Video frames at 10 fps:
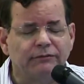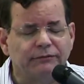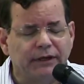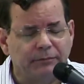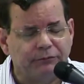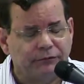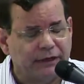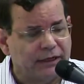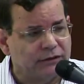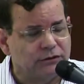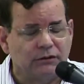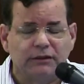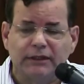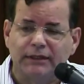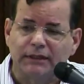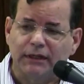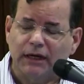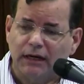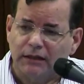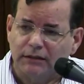hip fracture in
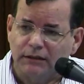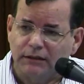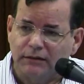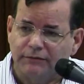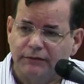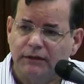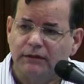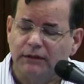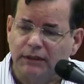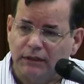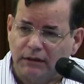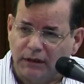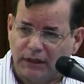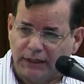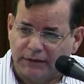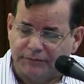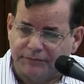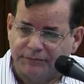cognitive decline.